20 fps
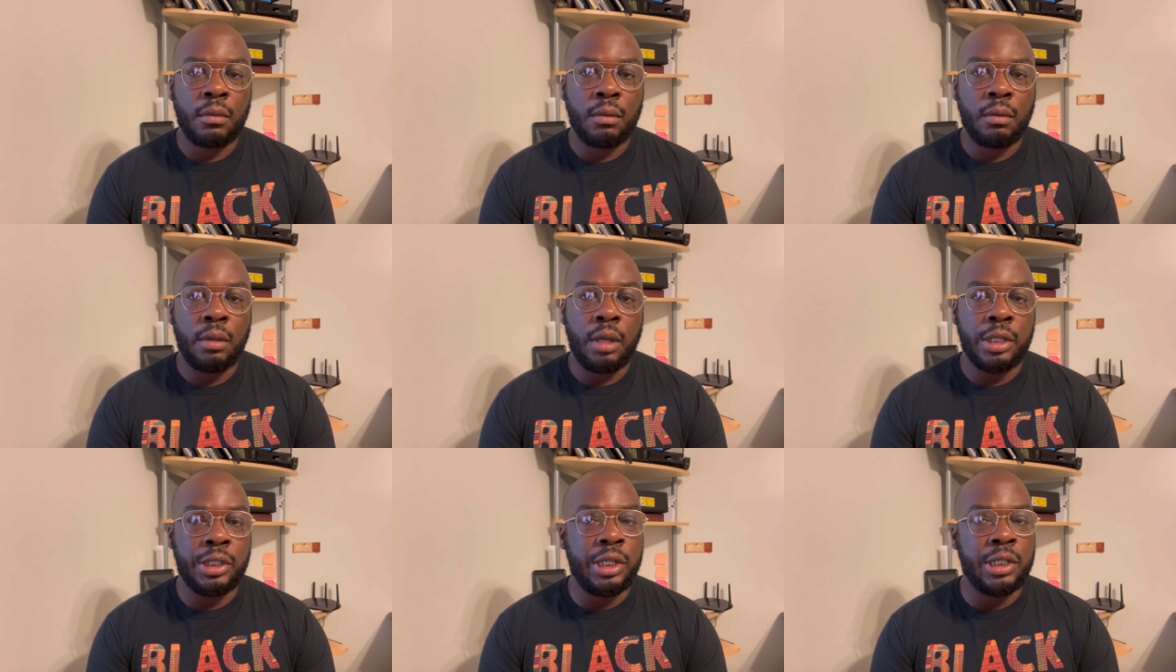
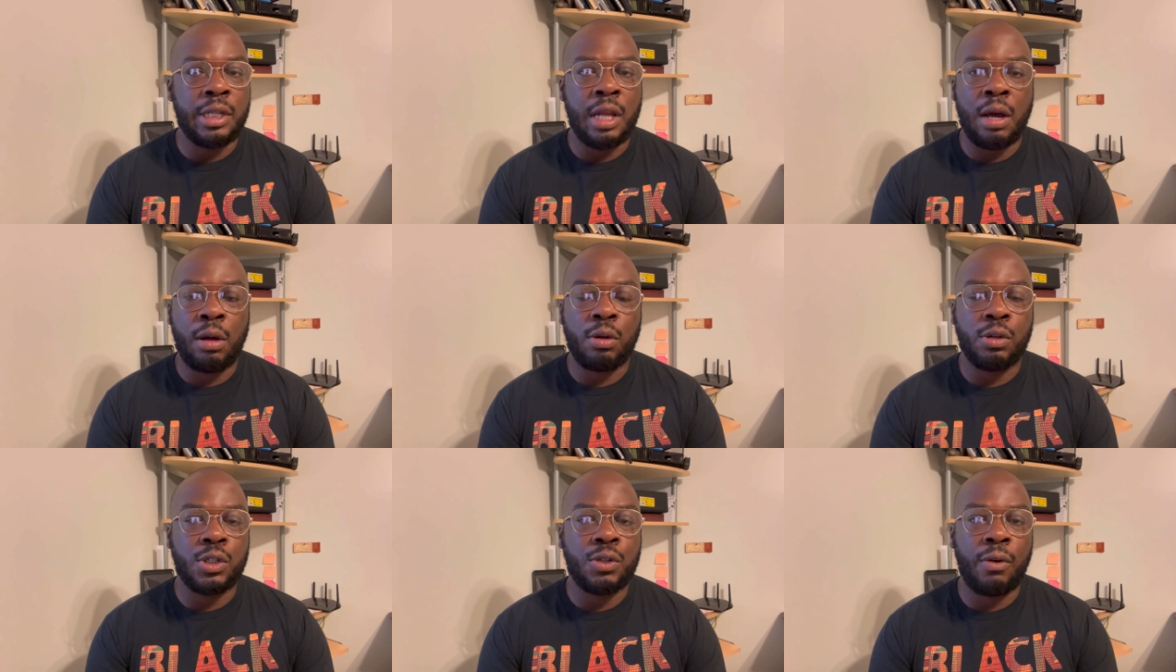and she's
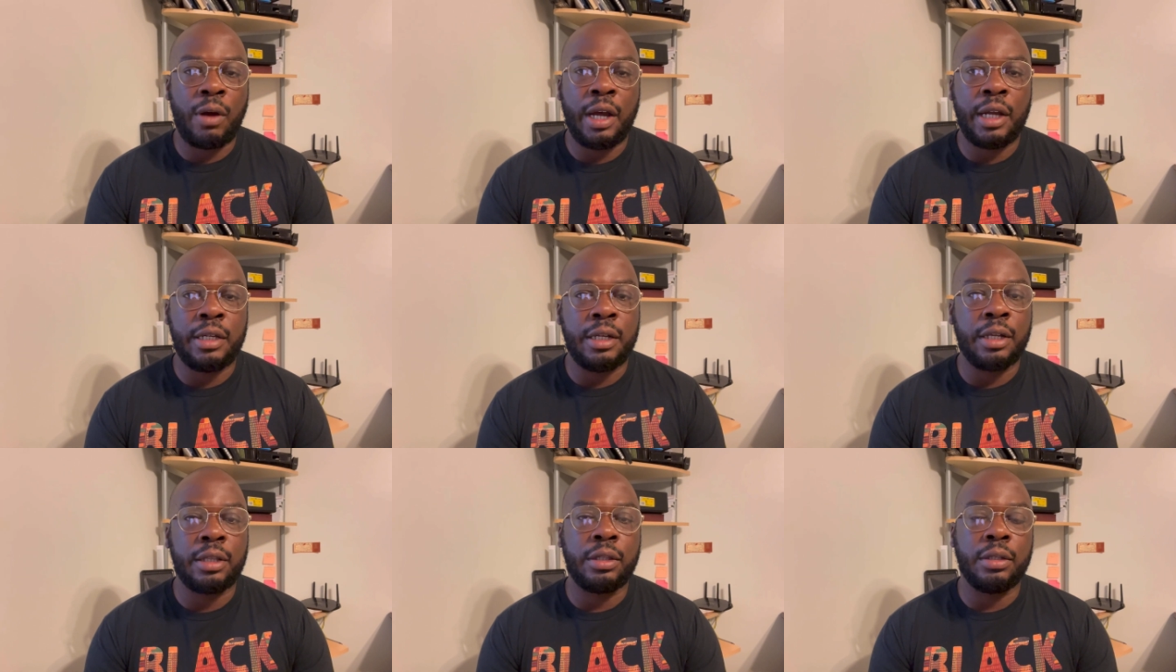not gonna try
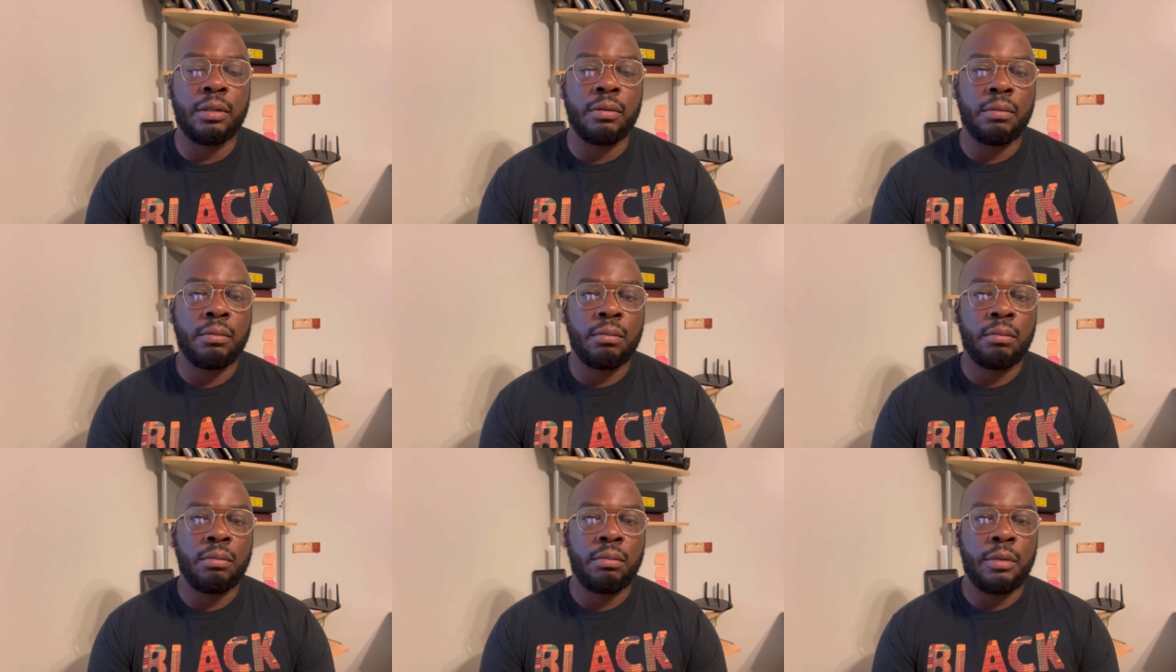nothing.
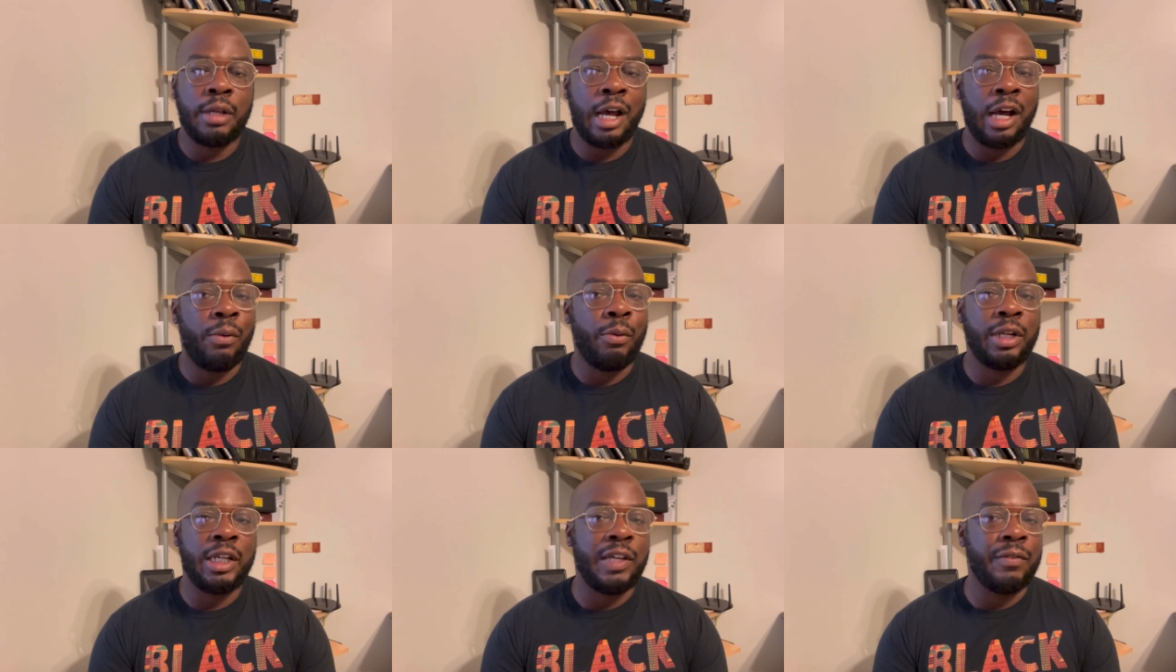Now, I
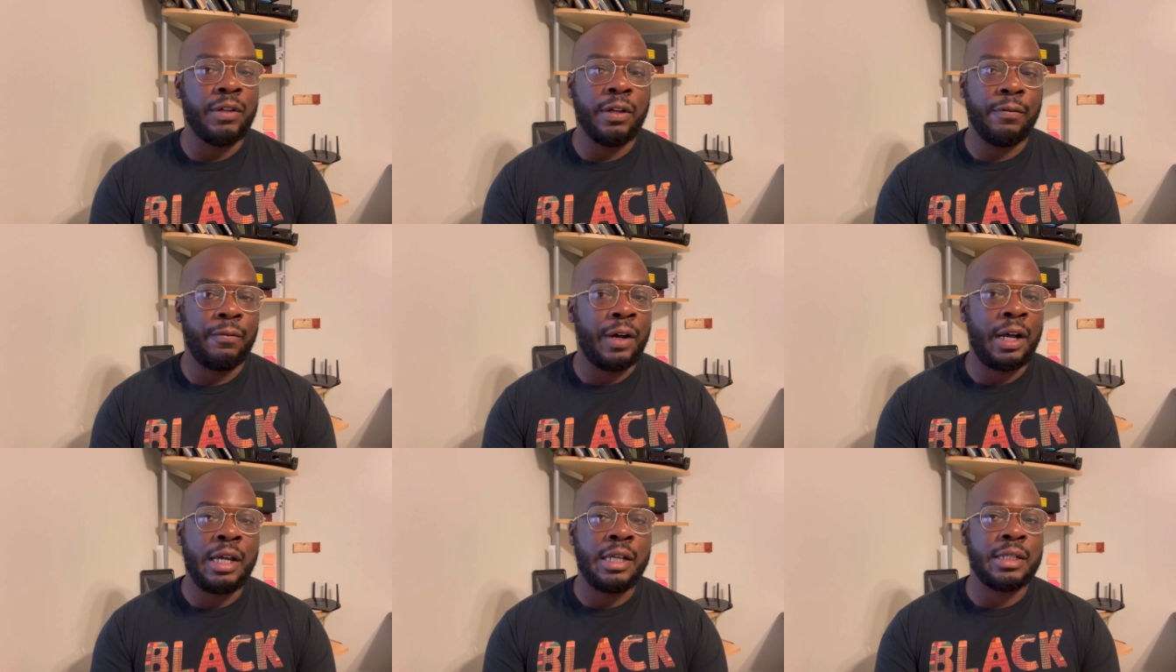wouldn't even
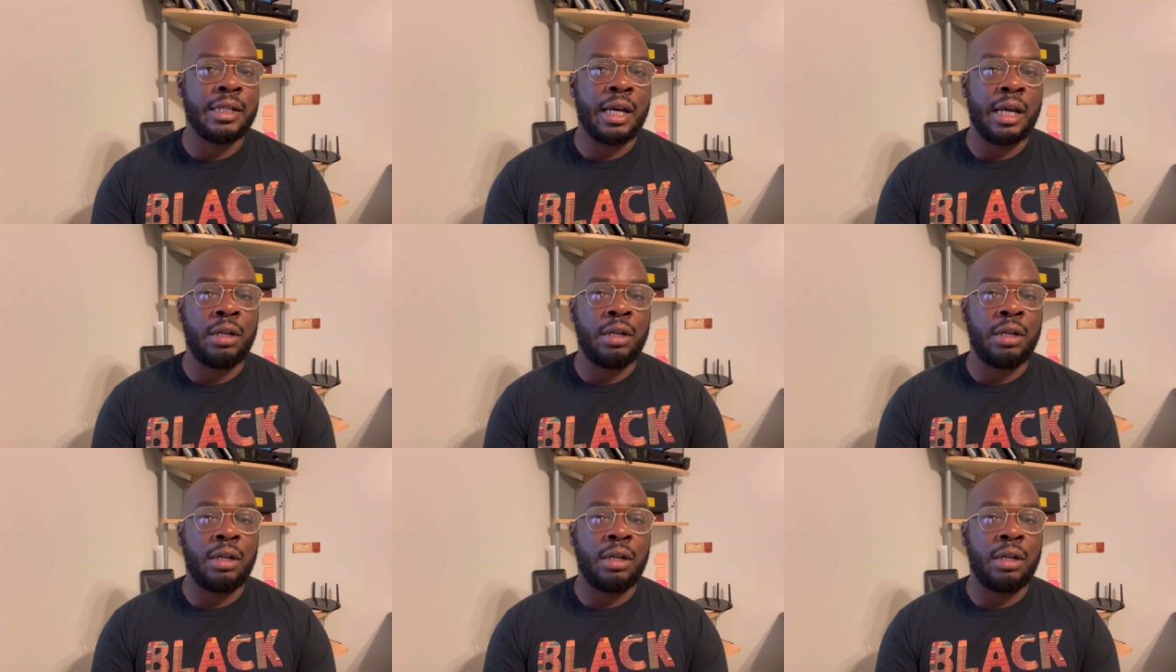advise that.